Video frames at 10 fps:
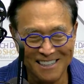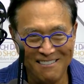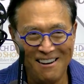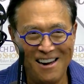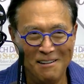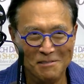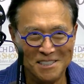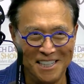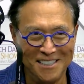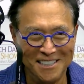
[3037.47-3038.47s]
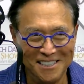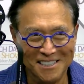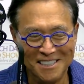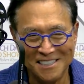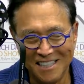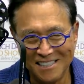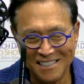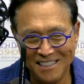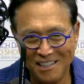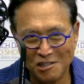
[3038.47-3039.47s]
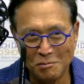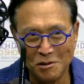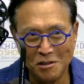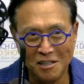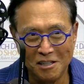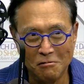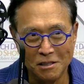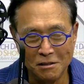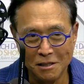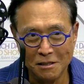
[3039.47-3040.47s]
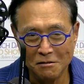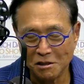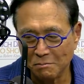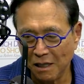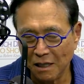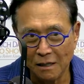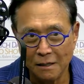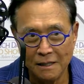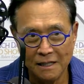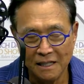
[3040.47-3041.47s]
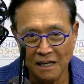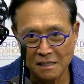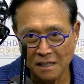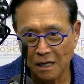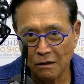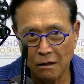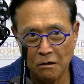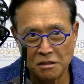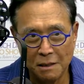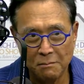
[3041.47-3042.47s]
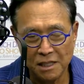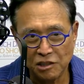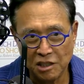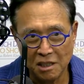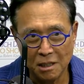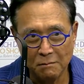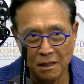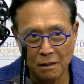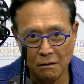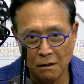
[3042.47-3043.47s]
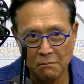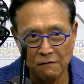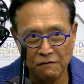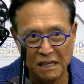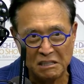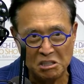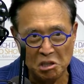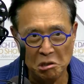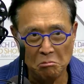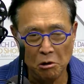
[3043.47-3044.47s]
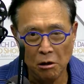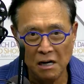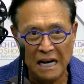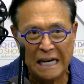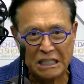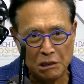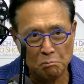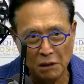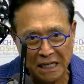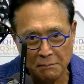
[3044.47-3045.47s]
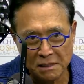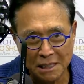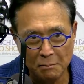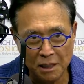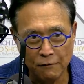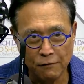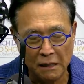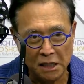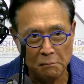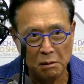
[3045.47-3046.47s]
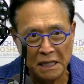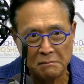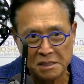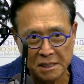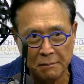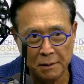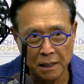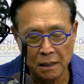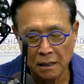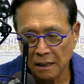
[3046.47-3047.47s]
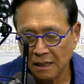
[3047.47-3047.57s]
so all I'm saying to you is this as an entrepreneur, when you lose money, it's not, oh, somebody cheated me or I'm a victim or I got to blame somebody for, I got to blame somebody.